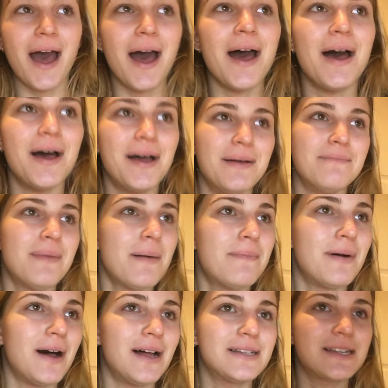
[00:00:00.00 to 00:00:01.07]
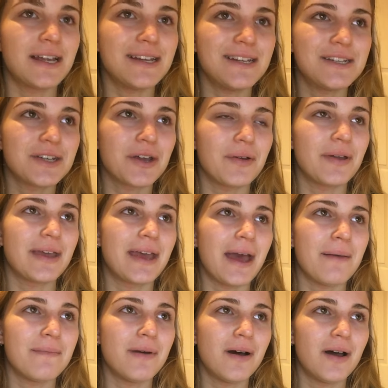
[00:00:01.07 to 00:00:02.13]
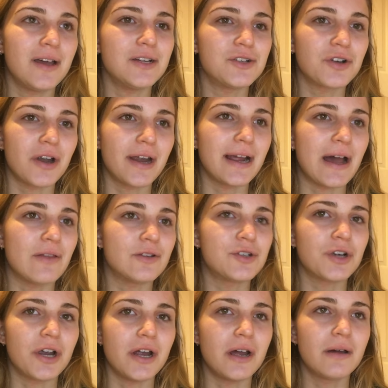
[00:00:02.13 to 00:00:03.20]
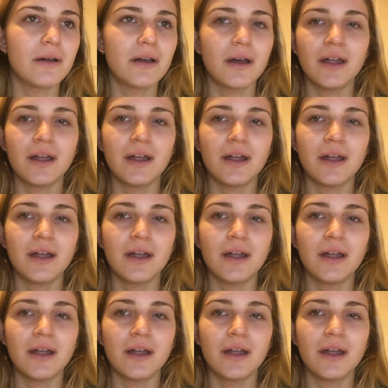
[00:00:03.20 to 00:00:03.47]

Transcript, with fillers: But I need to go and get my drying out the dryer,